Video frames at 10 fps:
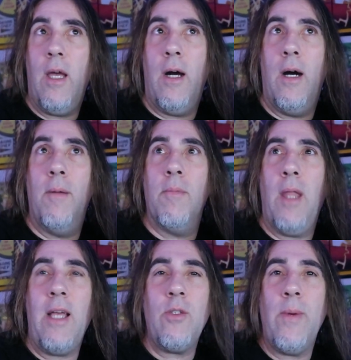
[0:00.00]
Um,
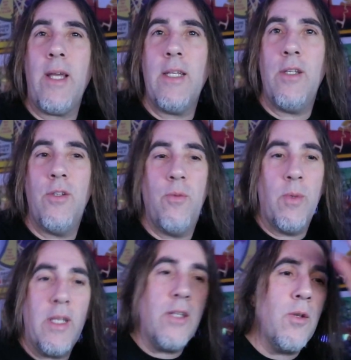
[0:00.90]
last week I didn't.
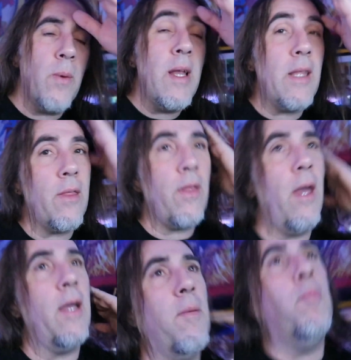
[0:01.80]
We didn't do
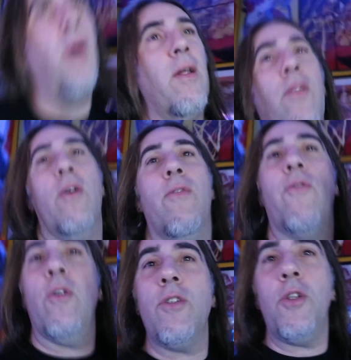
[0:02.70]
anything. But the
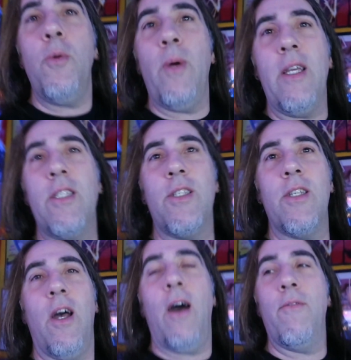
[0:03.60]
first two
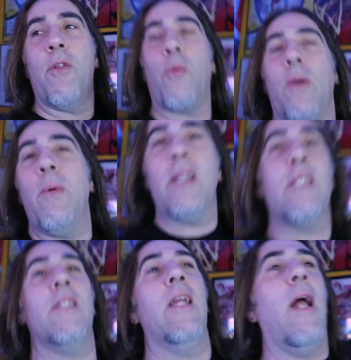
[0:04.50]
weeks of the three
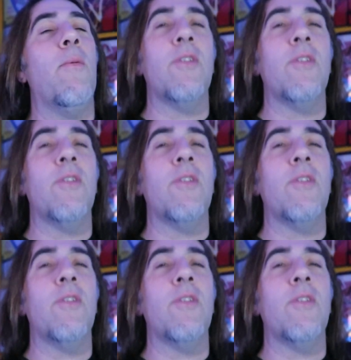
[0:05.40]
weeks that I